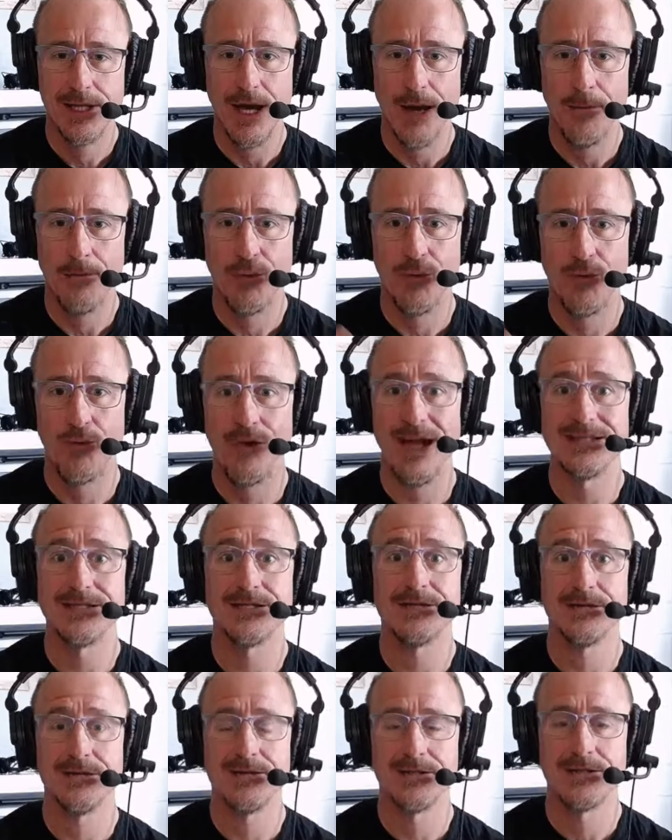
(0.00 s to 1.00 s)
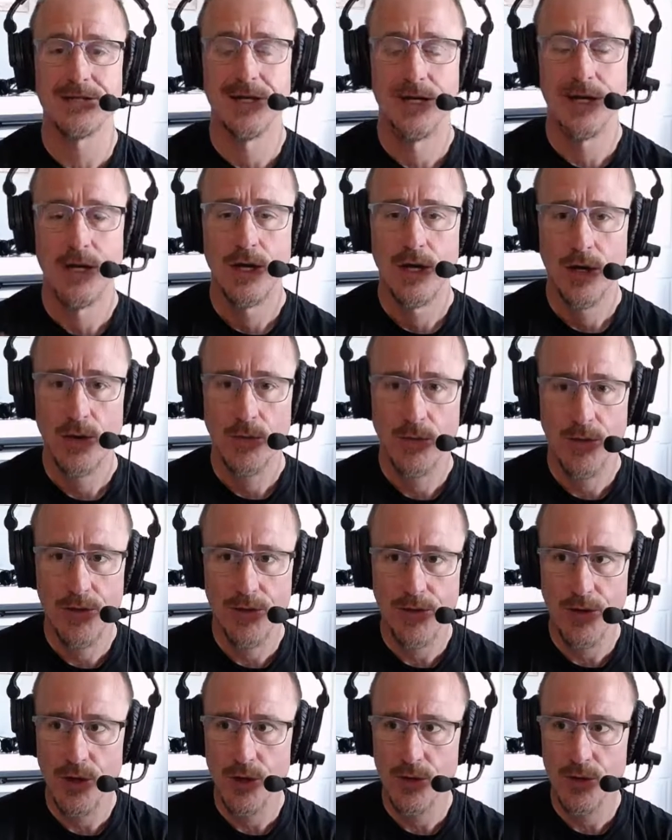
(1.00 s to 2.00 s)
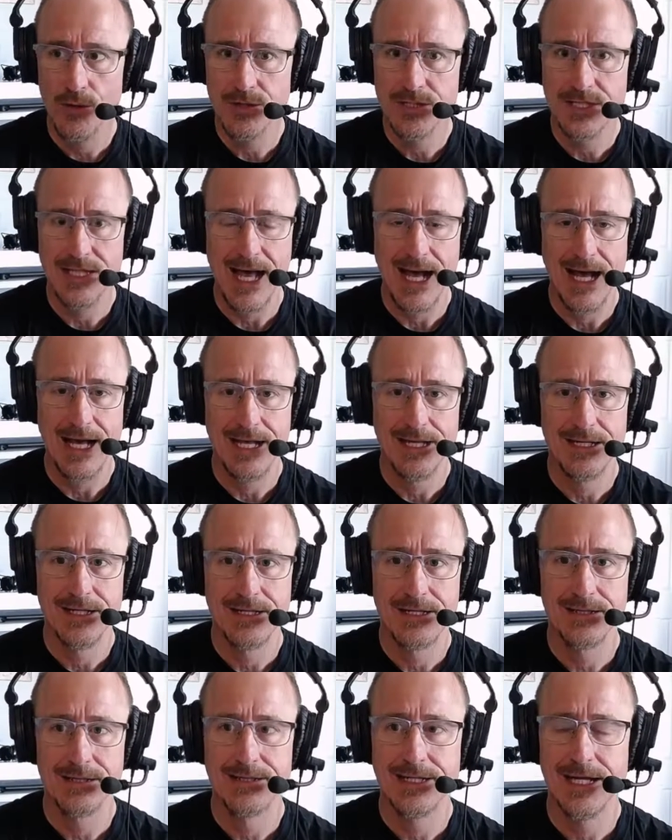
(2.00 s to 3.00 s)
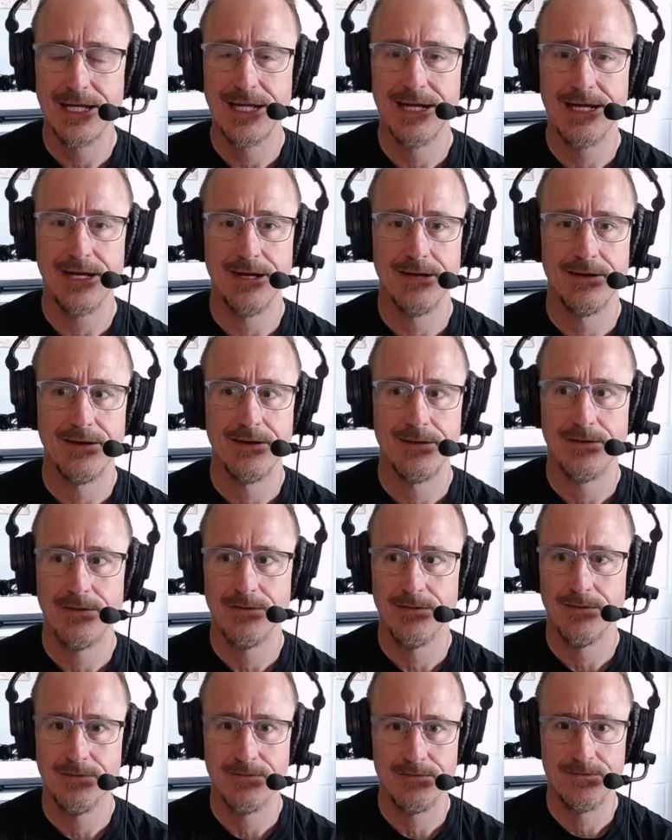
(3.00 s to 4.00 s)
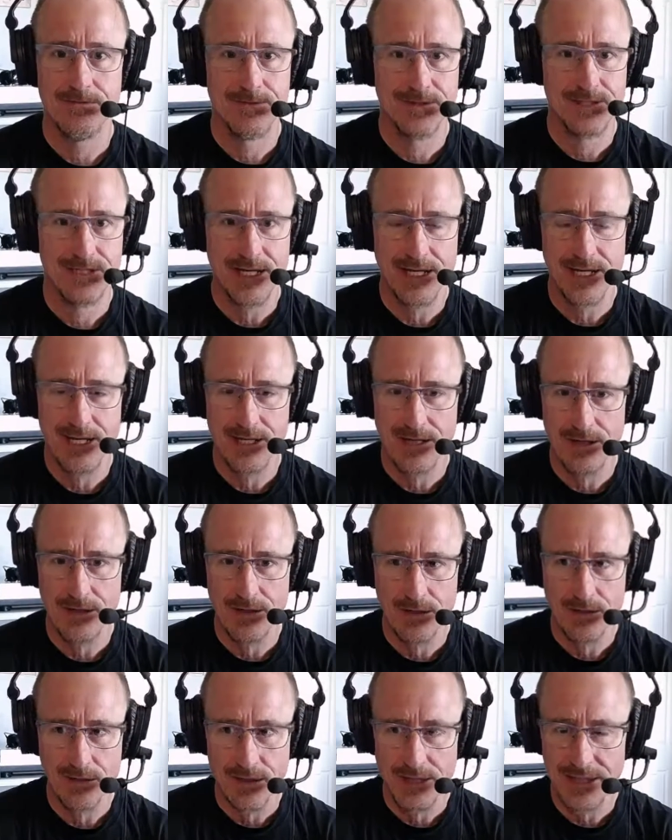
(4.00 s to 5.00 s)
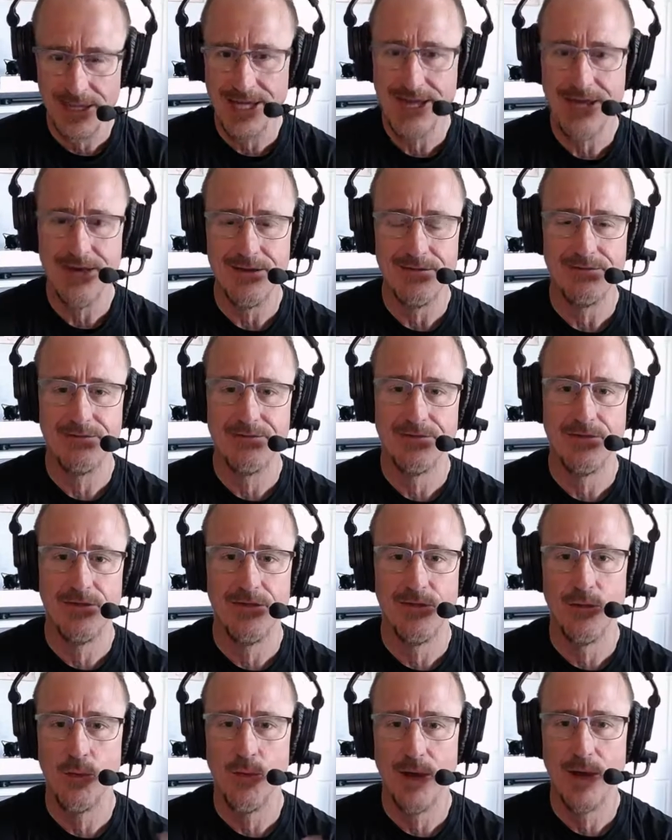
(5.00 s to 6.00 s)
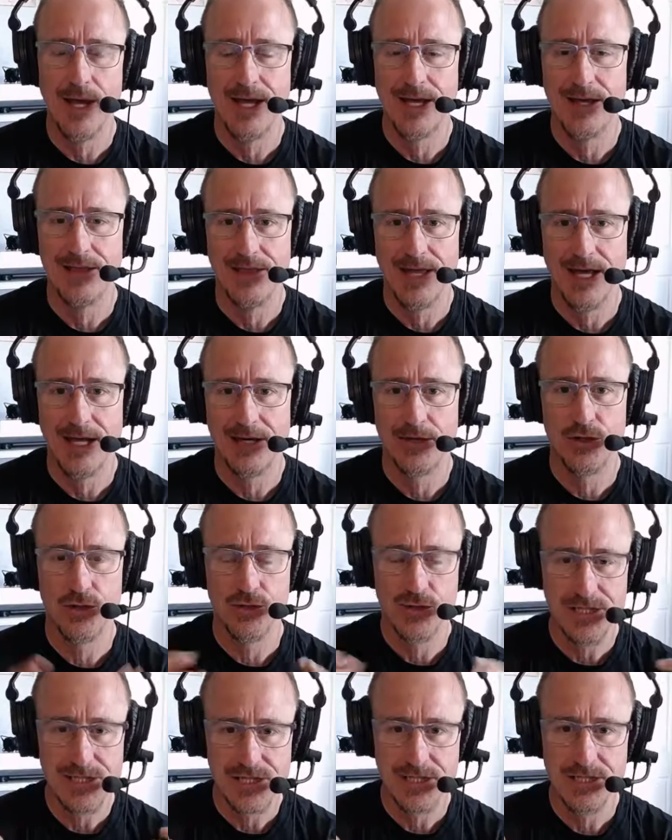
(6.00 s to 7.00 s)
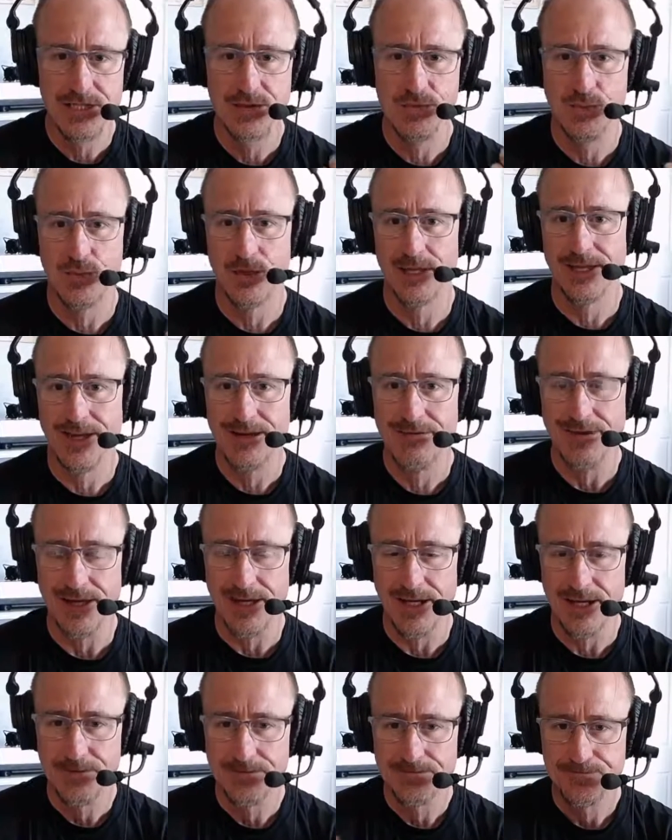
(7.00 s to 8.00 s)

oppressors were those that didn't didn't live the way that Christians were living.